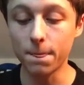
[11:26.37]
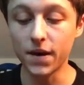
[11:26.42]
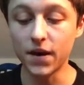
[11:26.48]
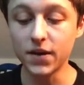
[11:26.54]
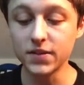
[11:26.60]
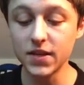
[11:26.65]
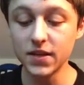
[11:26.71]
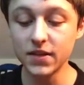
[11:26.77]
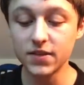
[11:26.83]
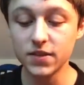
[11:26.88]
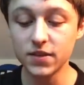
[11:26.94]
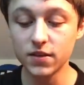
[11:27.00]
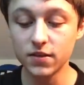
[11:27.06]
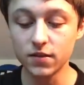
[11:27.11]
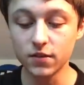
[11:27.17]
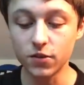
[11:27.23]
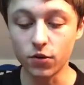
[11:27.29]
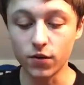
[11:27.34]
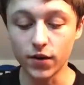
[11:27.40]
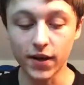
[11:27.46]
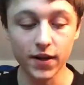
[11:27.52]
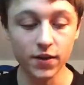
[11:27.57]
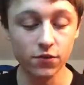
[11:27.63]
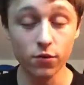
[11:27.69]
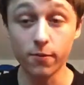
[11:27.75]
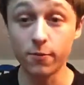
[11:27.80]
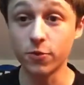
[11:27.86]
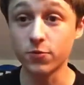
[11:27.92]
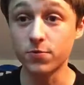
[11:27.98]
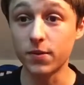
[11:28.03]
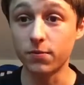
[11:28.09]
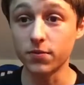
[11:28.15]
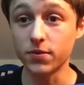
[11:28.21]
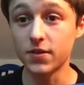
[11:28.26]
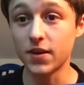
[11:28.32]
I tend to go against what most
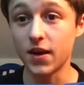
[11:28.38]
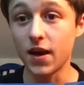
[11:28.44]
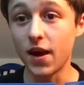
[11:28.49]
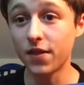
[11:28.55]
people say.